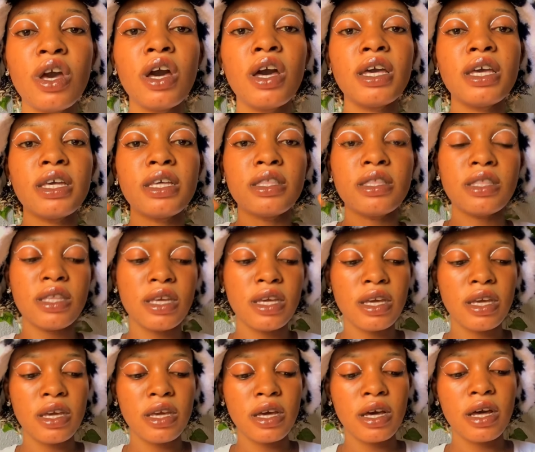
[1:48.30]
in
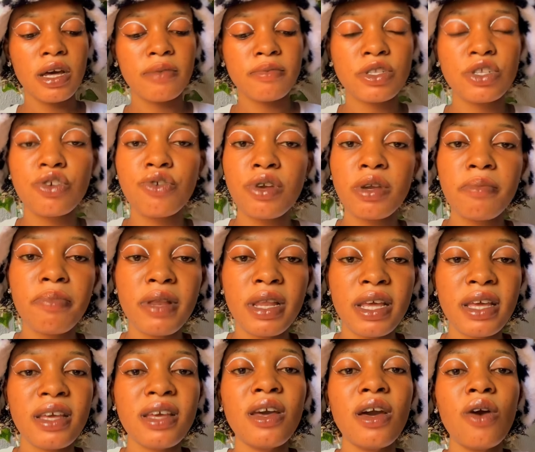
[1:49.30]
the
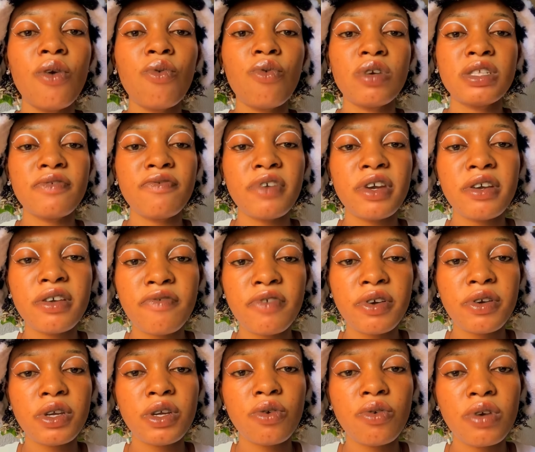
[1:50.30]
screenplay was very,
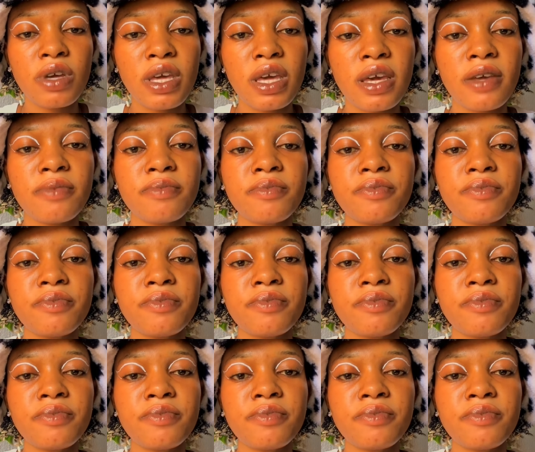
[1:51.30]
very okay.